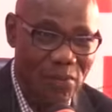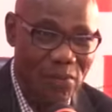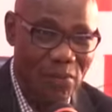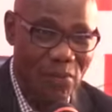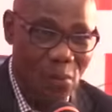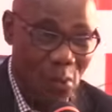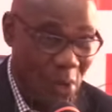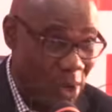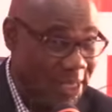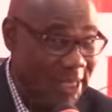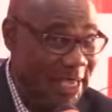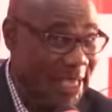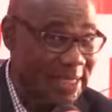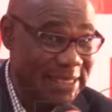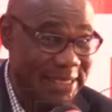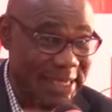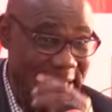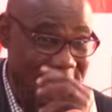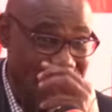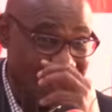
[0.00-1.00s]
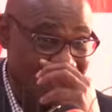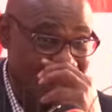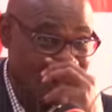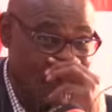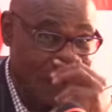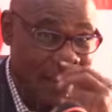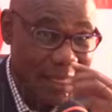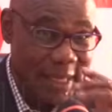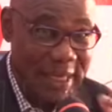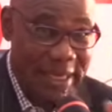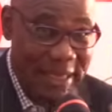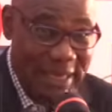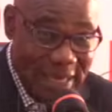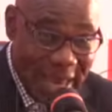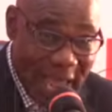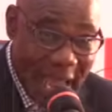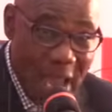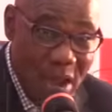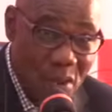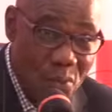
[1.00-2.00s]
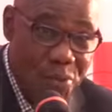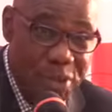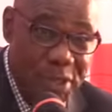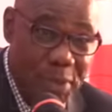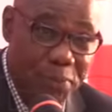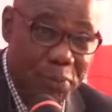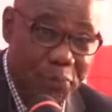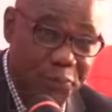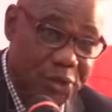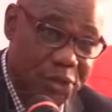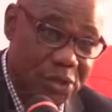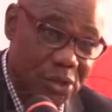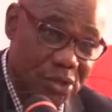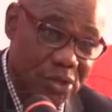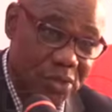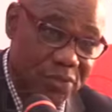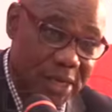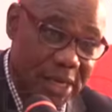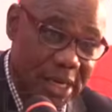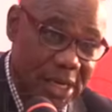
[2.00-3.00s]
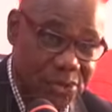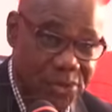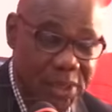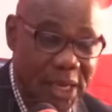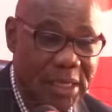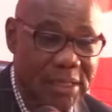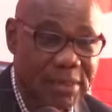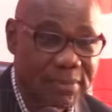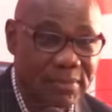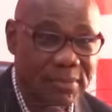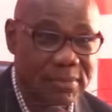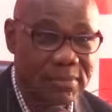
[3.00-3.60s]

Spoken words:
What he has said, in line with the provisions of the Electoral Act,